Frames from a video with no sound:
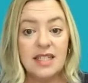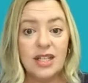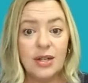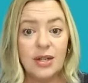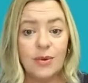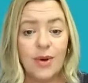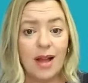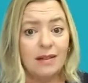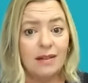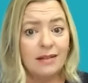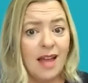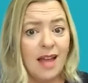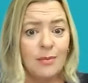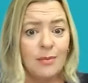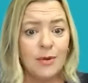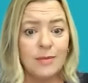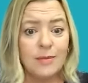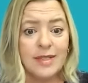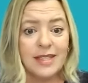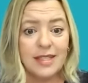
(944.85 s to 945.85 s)
to a lot
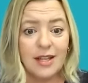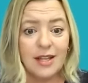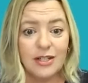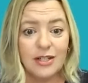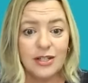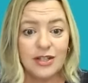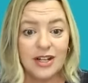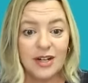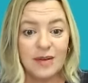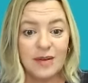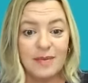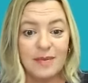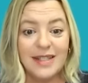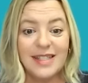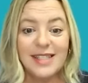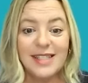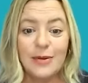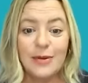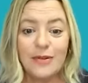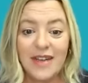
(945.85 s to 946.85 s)
more massage
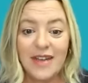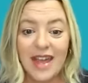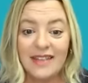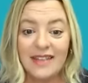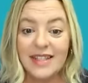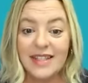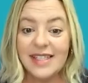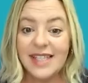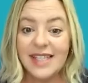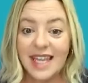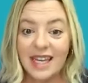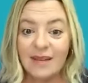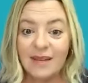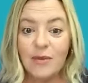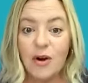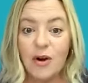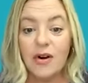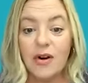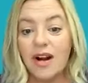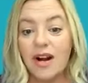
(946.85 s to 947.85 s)
therapists who have had the
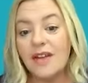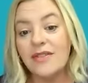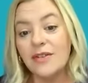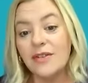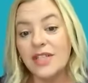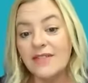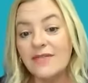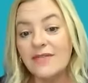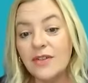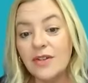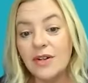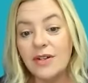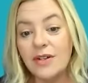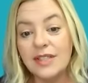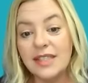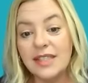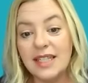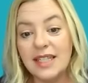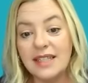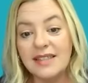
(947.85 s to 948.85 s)
same or other
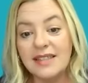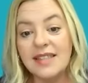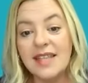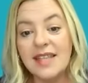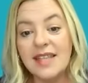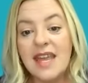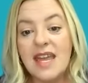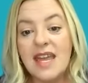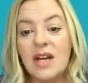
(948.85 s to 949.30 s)
difficulties